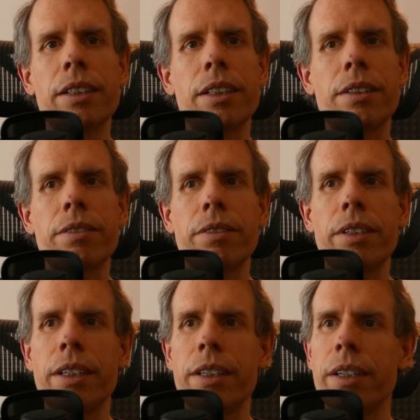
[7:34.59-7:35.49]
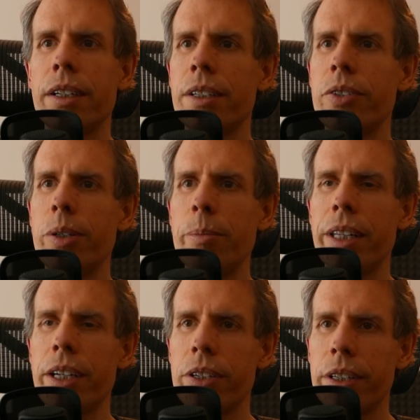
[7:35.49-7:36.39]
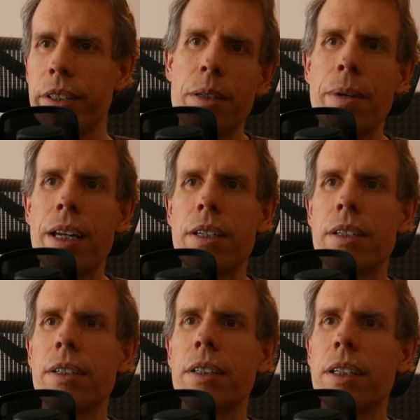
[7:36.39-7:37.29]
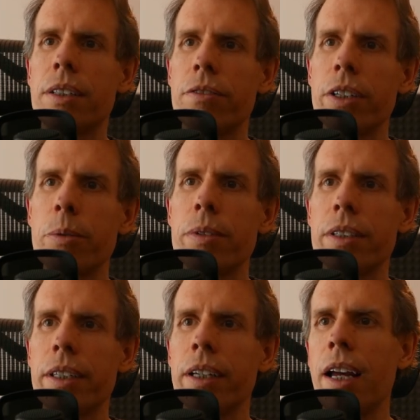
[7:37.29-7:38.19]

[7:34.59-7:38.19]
of the simulation, depend on frequency.